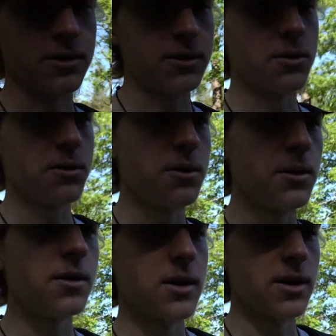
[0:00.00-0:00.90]
To
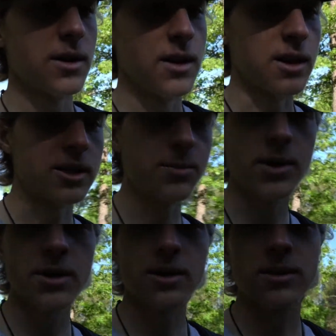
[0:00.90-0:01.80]

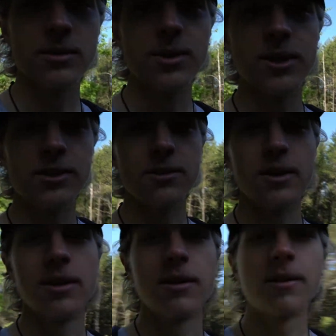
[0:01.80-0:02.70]
experience the
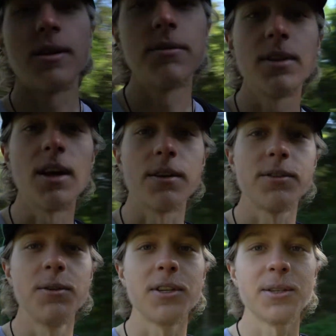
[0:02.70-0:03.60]
mystery of life,
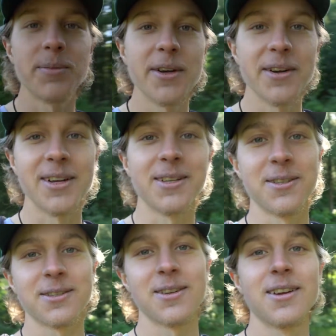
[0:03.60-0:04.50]
to
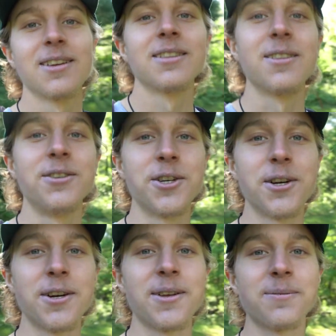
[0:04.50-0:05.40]
experience the
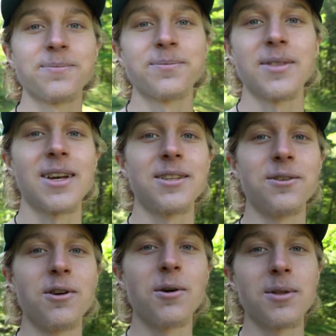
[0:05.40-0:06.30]
journey, and to
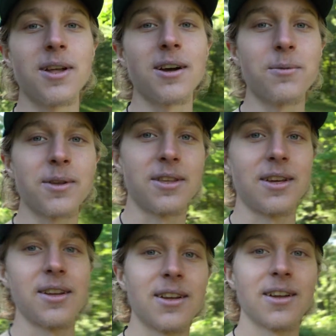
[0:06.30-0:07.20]
go along with it,
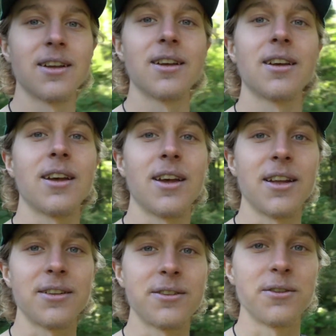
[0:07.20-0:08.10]

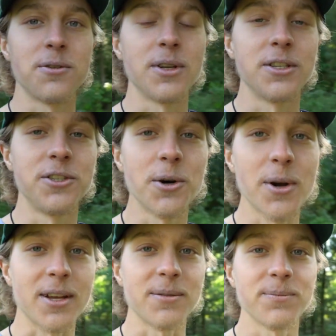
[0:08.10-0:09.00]
and to enjoy
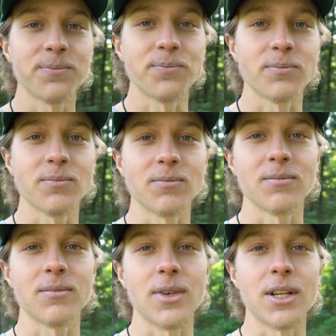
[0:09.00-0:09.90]
it,
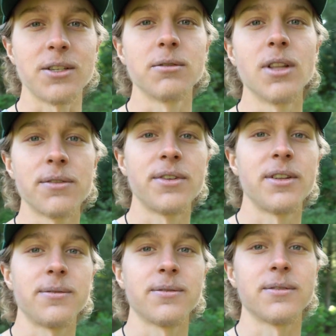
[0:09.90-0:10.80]
and to love it,
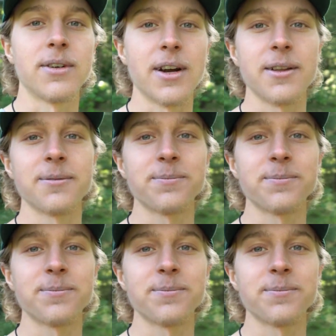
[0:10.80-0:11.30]
right?